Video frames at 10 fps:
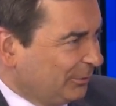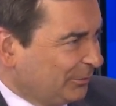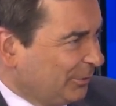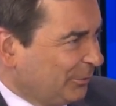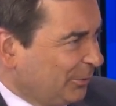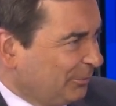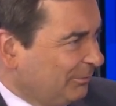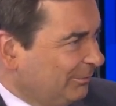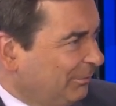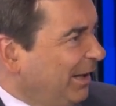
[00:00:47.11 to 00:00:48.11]
Uh, they were the
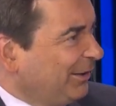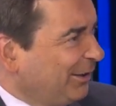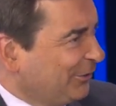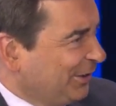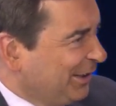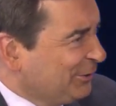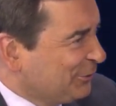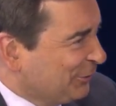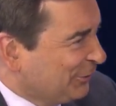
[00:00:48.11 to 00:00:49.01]
model of the nation,